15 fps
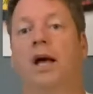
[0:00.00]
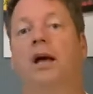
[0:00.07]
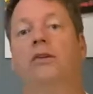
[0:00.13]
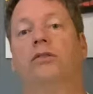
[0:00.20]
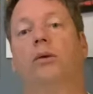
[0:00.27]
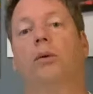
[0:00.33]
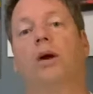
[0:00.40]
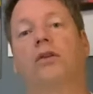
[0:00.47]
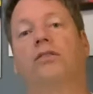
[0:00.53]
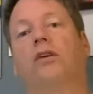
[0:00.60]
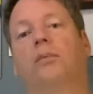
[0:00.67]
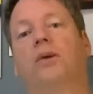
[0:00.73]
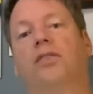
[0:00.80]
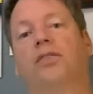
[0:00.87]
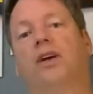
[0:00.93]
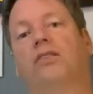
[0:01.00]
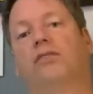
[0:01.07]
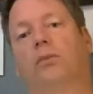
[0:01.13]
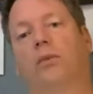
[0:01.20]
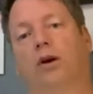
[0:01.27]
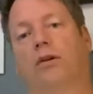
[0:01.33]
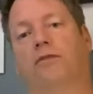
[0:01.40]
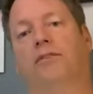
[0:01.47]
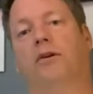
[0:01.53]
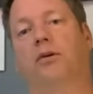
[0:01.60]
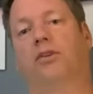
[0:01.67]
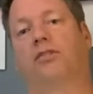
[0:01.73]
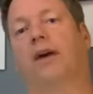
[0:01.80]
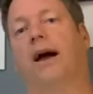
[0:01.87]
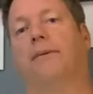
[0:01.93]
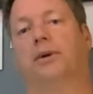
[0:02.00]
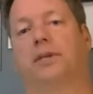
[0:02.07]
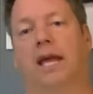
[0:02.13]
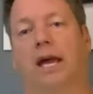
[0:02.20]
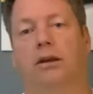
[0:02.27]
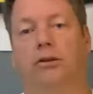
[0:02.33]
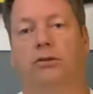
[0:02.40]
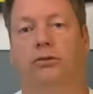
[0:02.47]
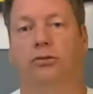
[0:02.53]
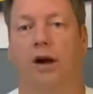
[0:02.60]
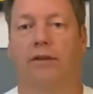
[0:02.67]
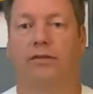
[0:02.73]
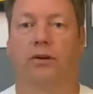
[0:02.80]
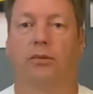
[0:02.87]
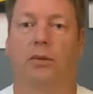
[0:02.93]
So what are some of the things that we're going to focus on with that new driver?